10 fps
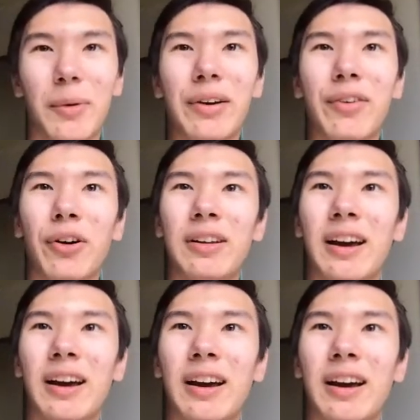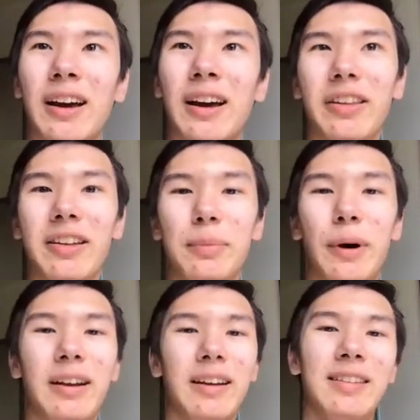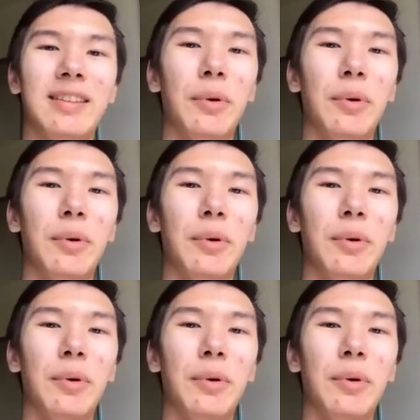We have already kind of touched on this, but it's the